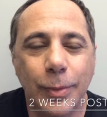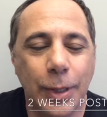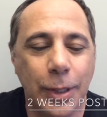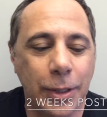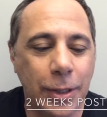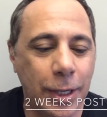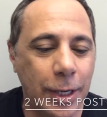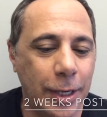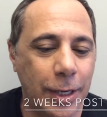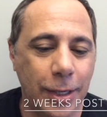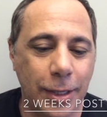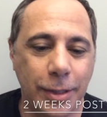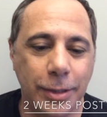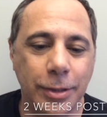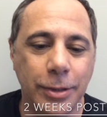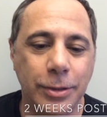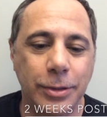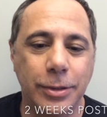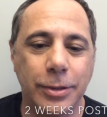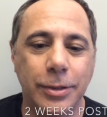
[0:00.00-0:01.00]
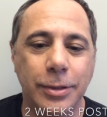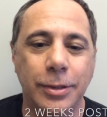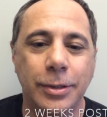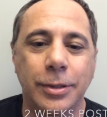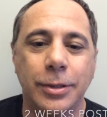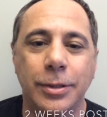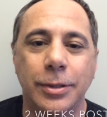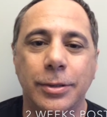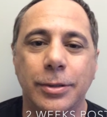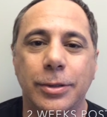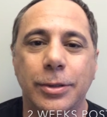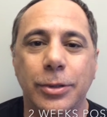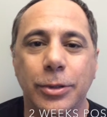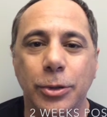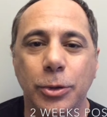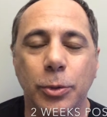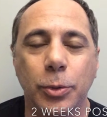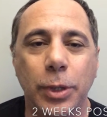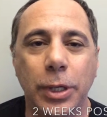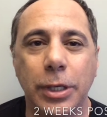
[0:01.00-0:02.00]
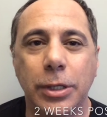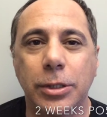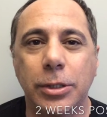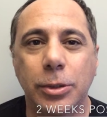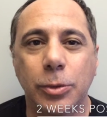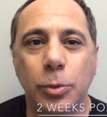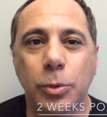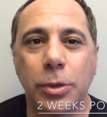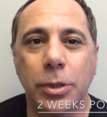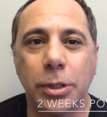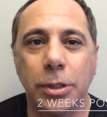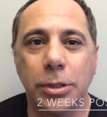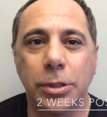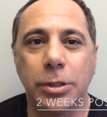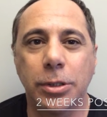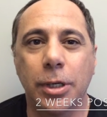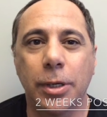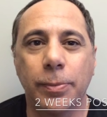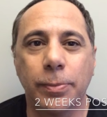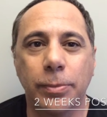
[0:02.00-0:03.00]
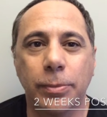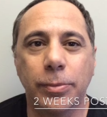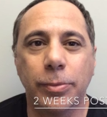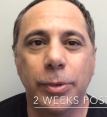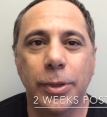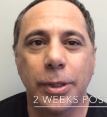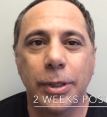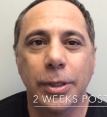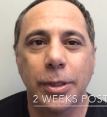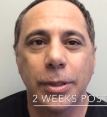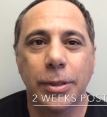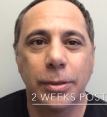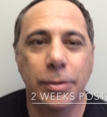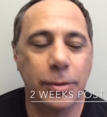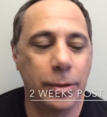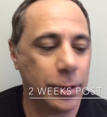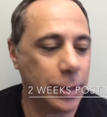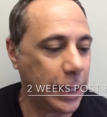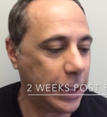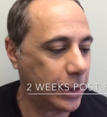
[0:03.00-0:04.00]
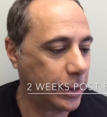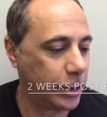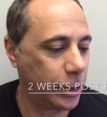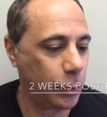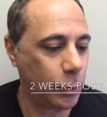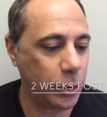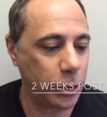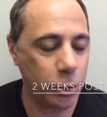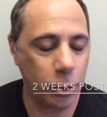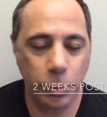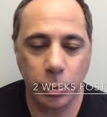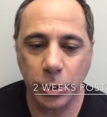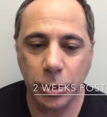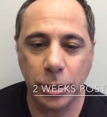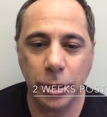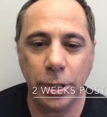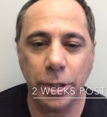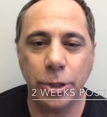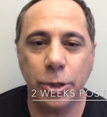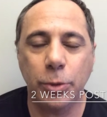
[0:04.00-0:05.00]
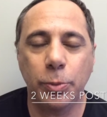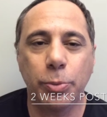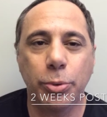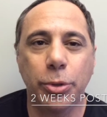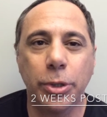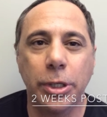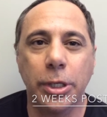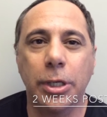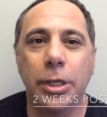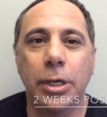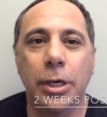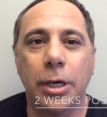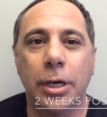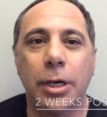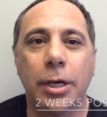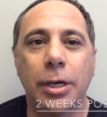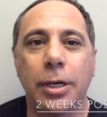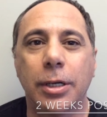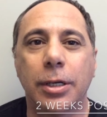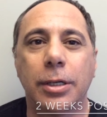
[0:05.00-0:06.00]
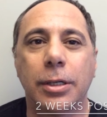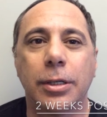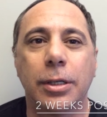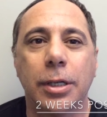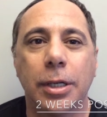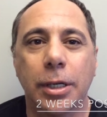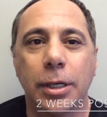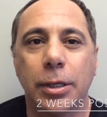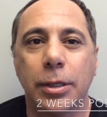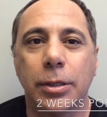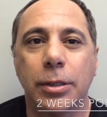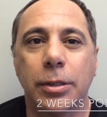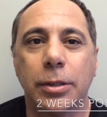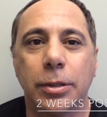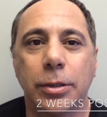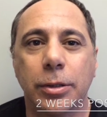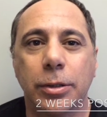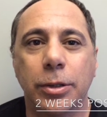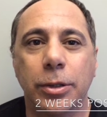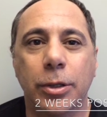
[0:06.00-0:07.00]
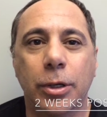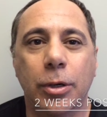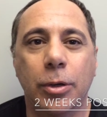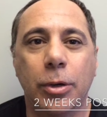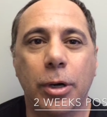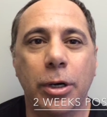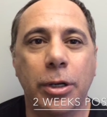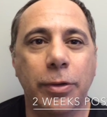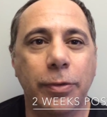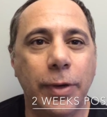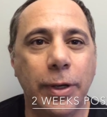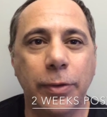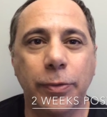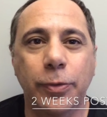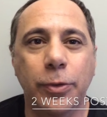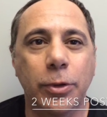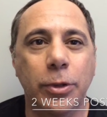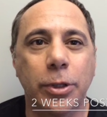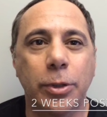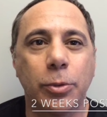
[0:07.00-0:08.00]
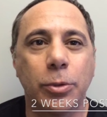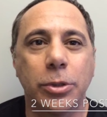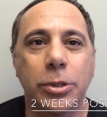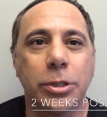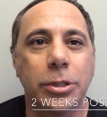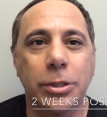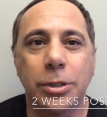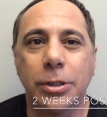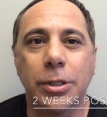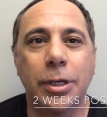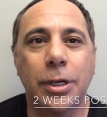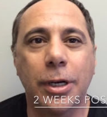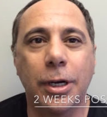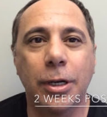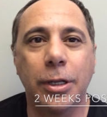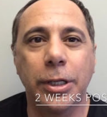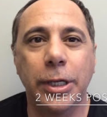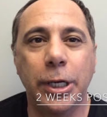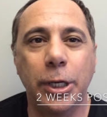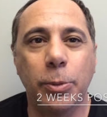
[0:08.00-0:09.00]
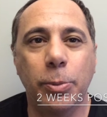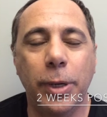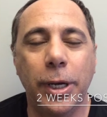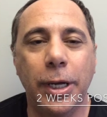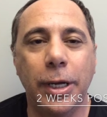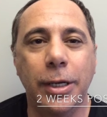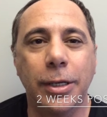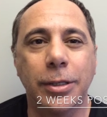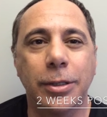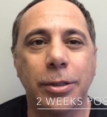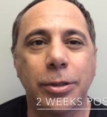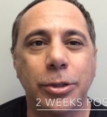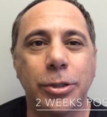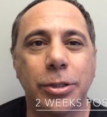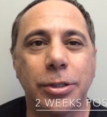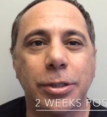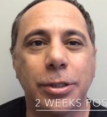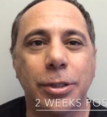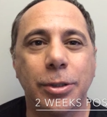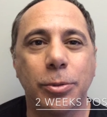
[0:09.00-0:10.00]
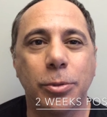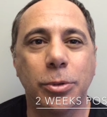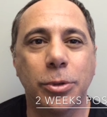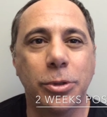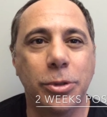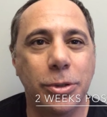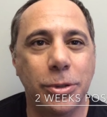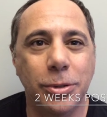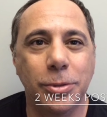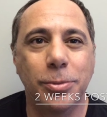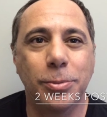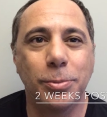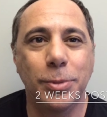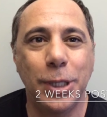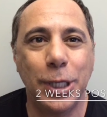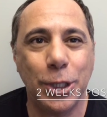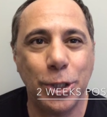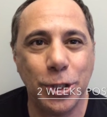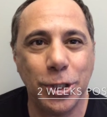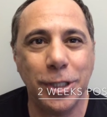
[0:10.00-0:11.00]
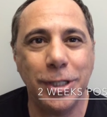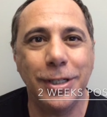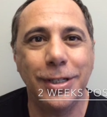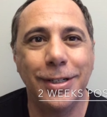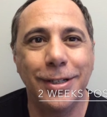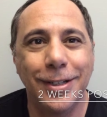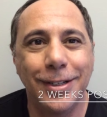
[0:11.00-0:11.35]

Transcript: Yeah, the 2 weeks was like the original procedure, pretty uneventful. There wasn't hardly any pain, just it was itchy,